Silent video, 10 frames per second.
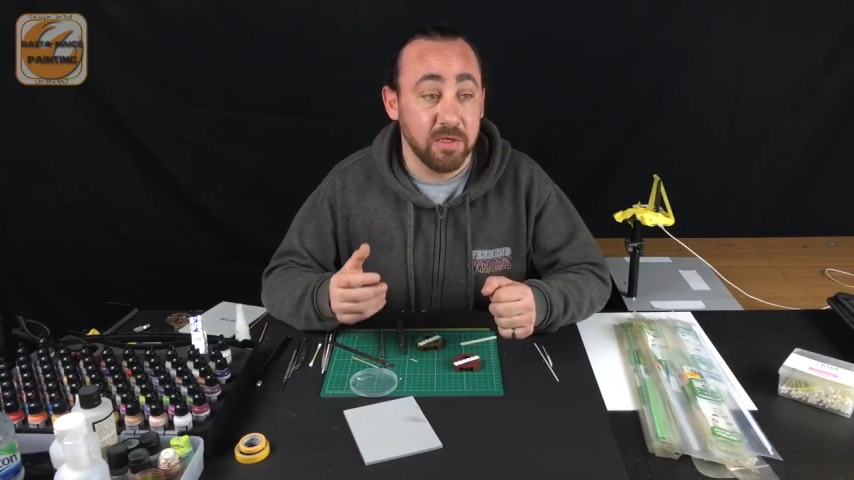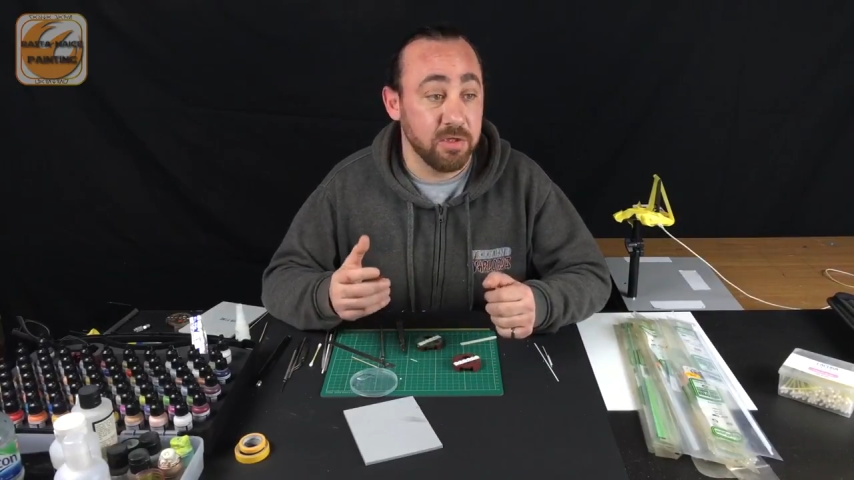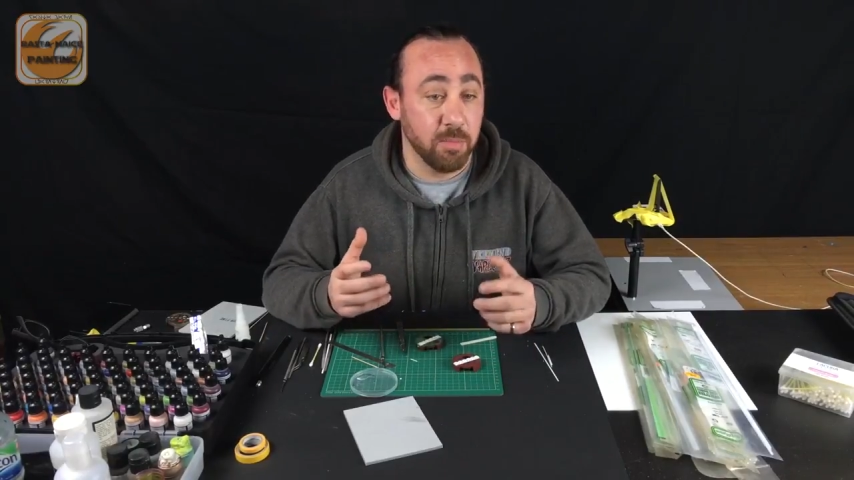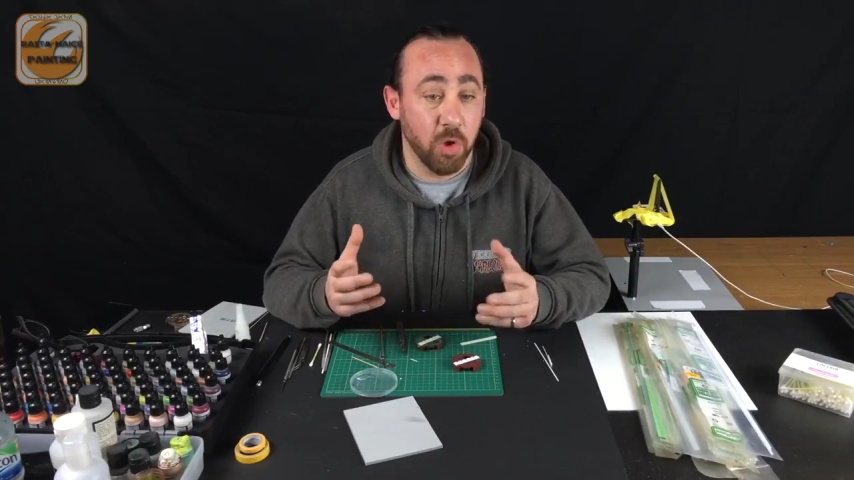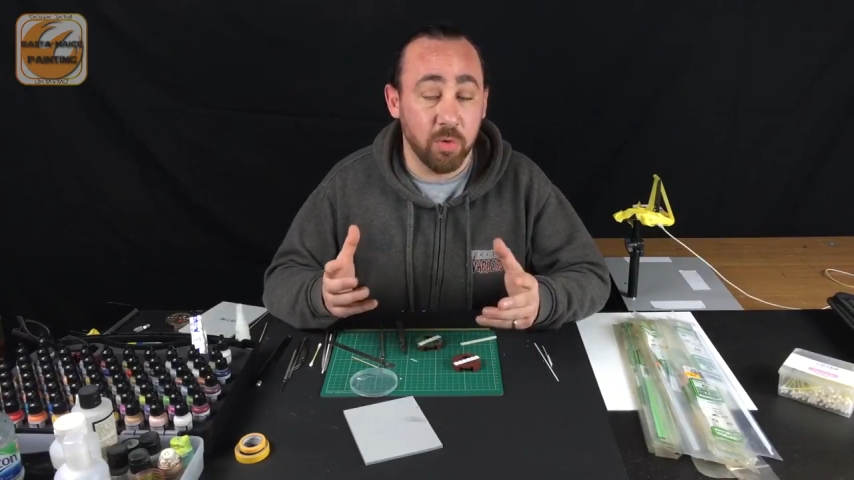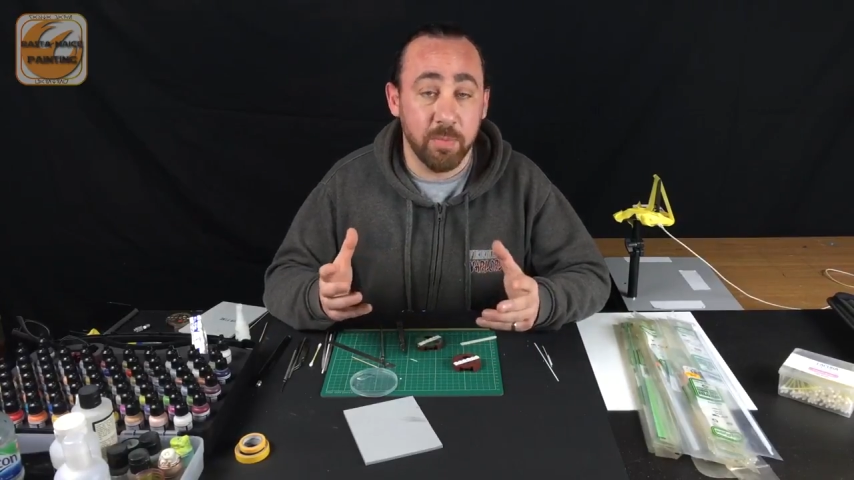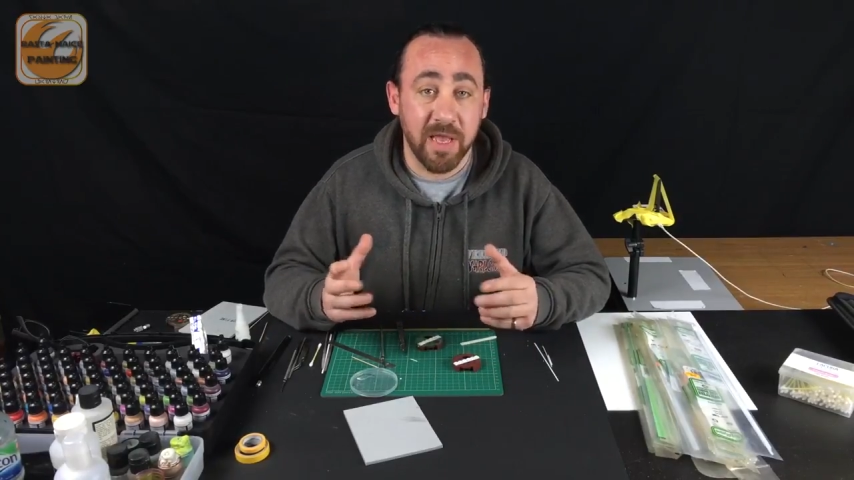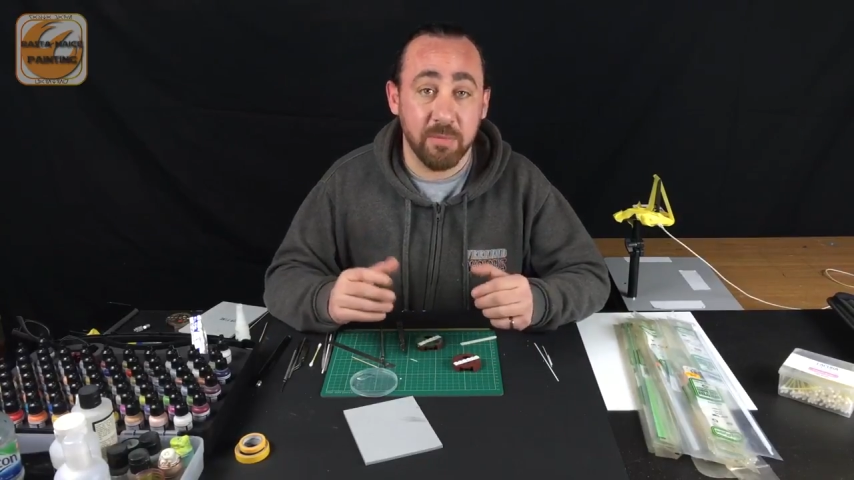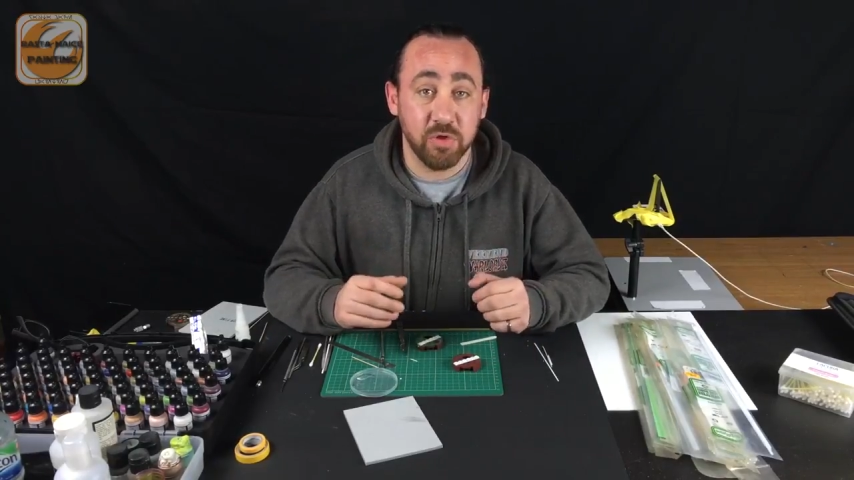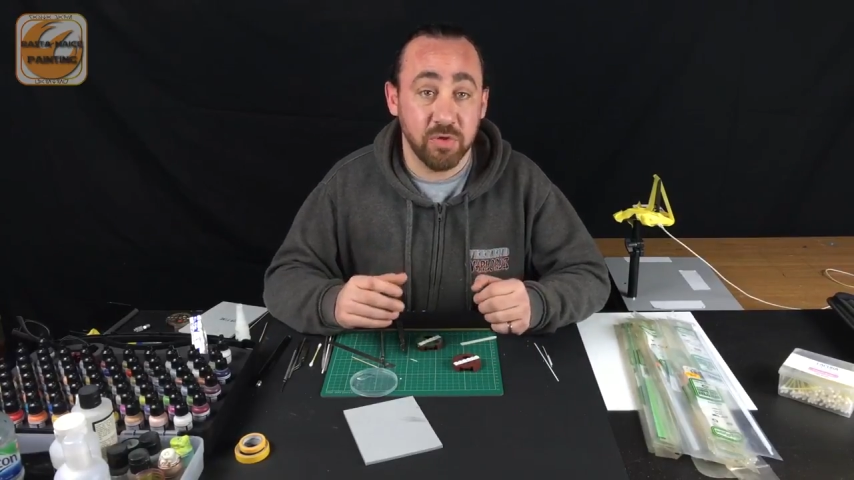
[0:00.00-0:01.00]
the more we'll be
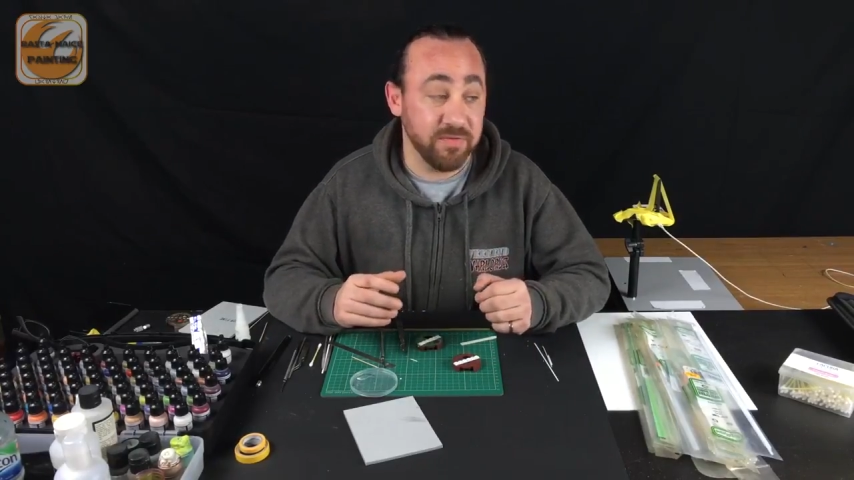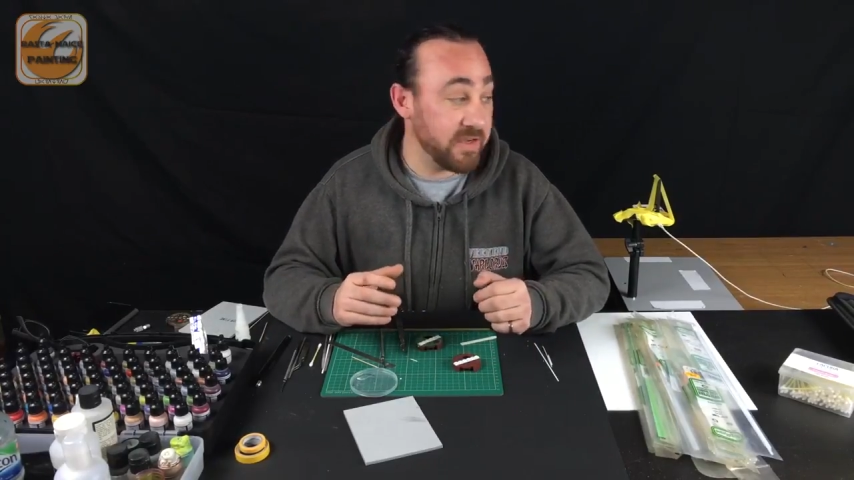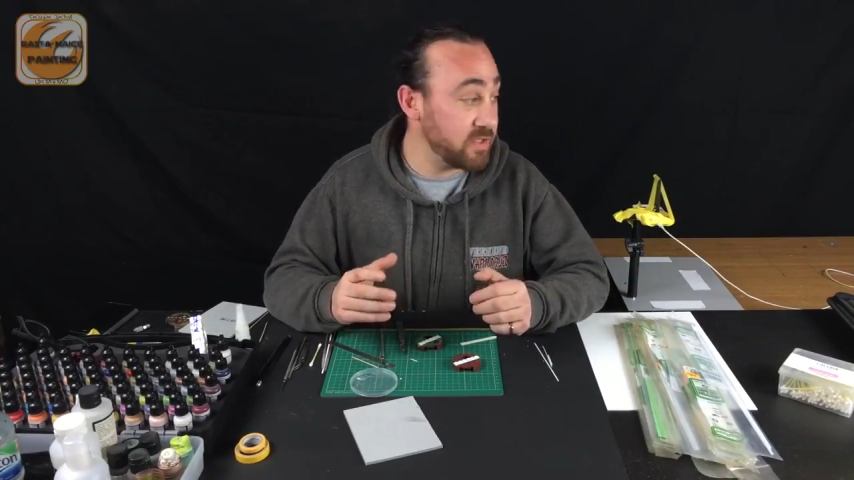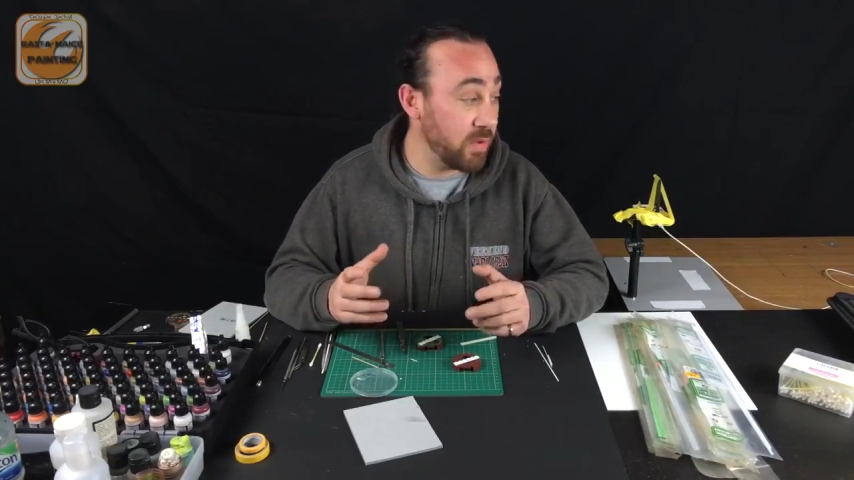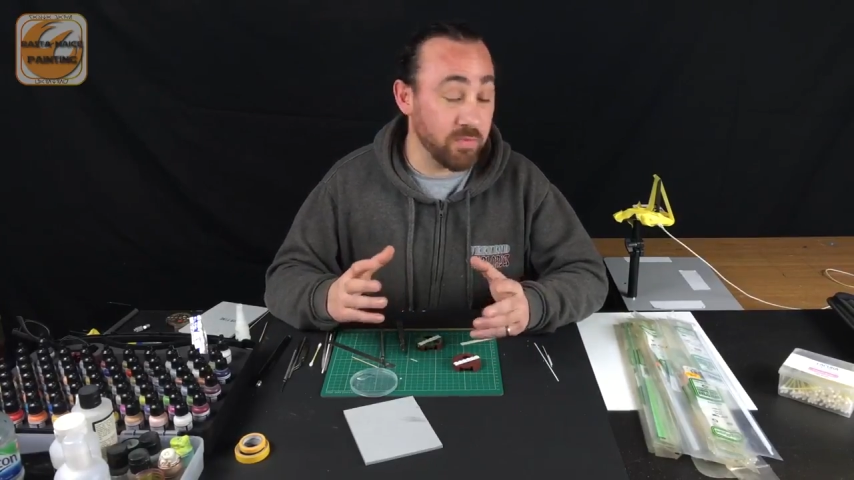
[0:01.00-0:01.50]
able to invest.